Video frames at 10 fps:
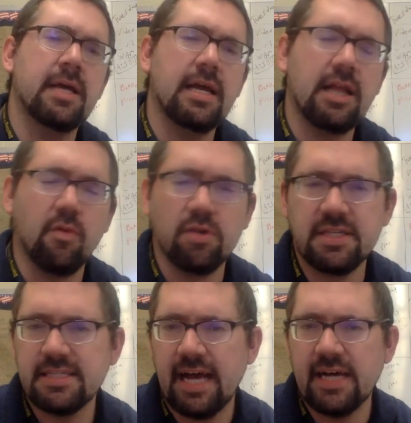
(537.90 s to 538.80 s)
In other words,
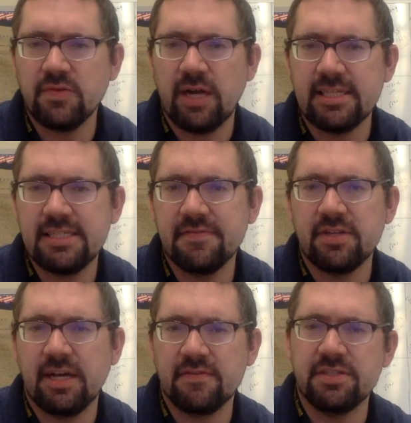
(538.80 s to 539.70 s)
these guys were not civil
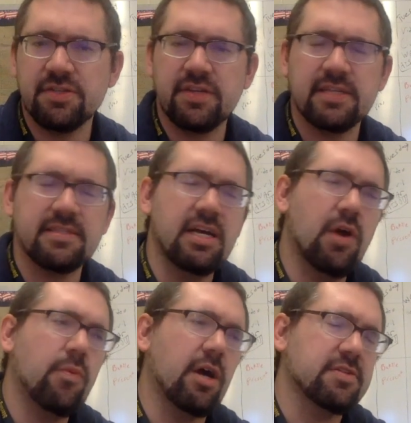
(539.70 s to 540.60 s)
enough to do this.
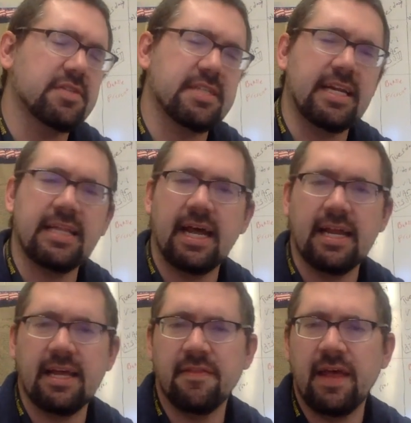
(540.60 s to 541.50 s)
We also stated that
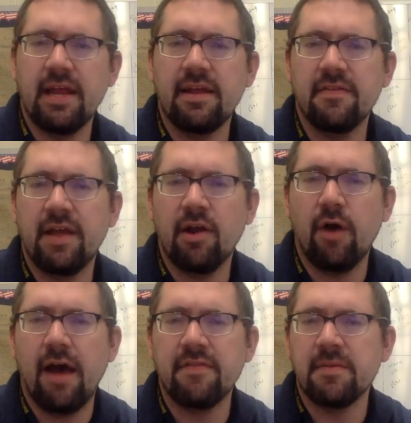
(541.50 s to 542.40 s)
they
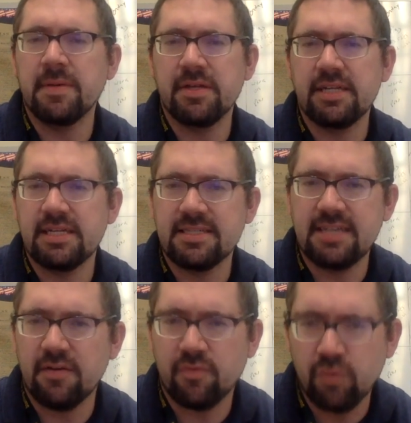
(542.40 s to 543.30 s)
don't have the ability to
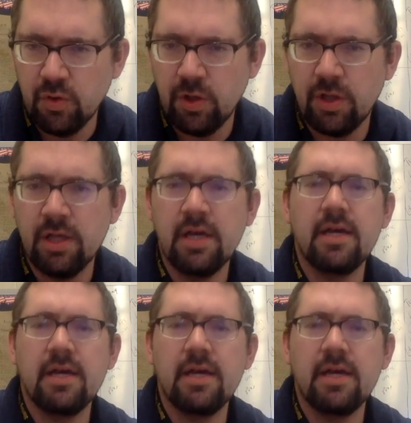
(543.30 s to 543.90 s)
self-rule.